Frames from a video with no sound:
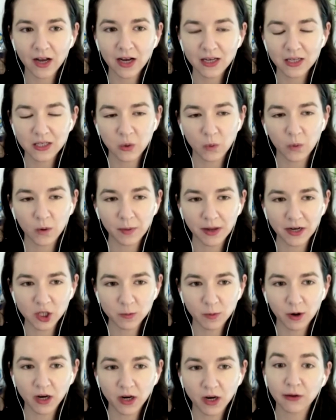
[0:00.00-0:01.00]
So we're
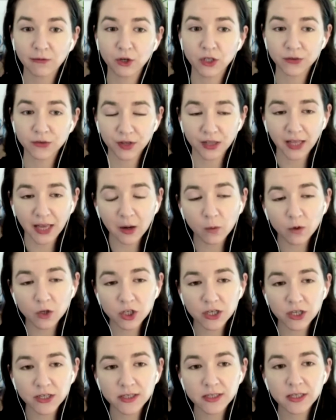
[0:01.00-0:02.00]
benchmarking for different
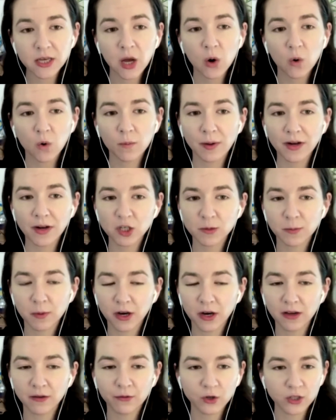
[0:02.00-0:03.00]
languages, we're
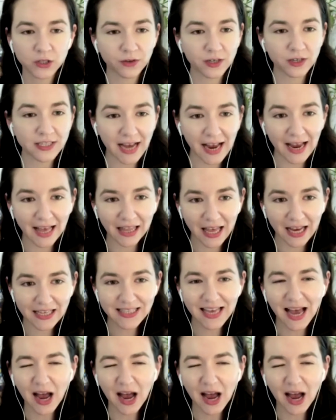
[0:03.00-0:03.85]
benchmarking for different dialects.